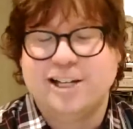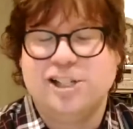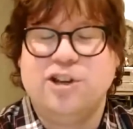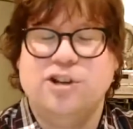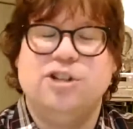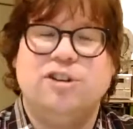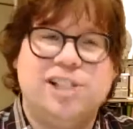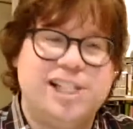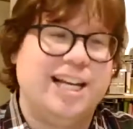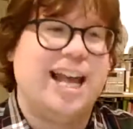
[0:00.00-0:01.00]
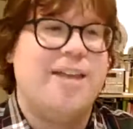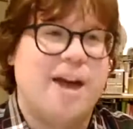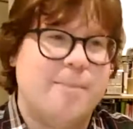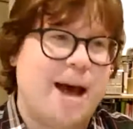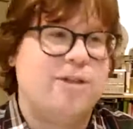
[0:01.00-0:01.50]
And so you do see again
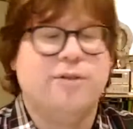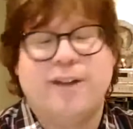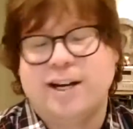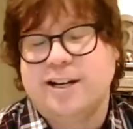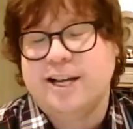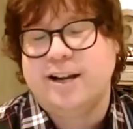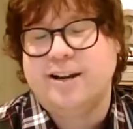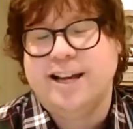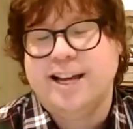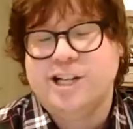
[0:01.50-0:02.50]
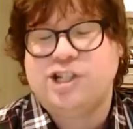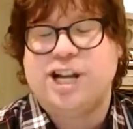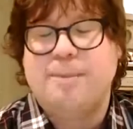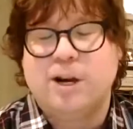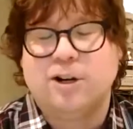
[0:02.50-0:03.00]
that Matthew effect in
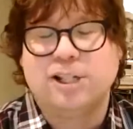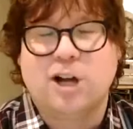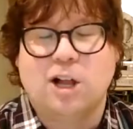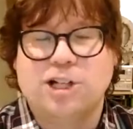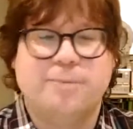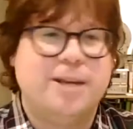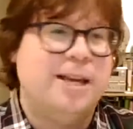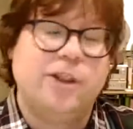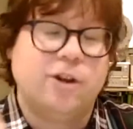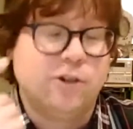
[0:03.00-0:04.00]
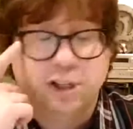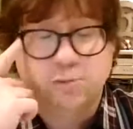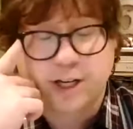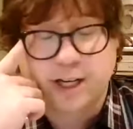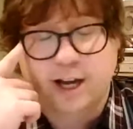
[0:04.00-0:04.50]
shaping her scholarship, even though she's
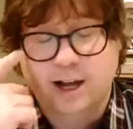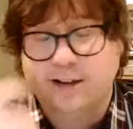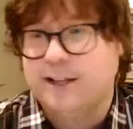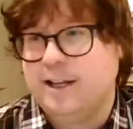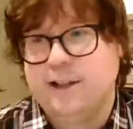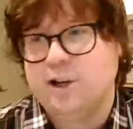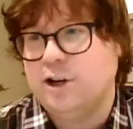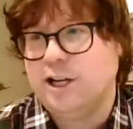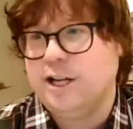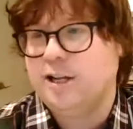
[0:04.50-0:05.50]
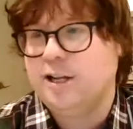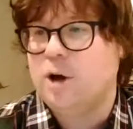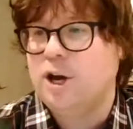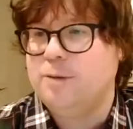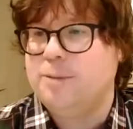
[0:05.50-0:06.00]
working on the early
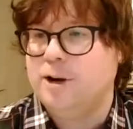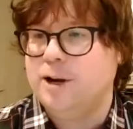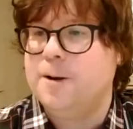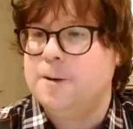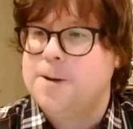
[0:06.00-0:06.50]
modern period.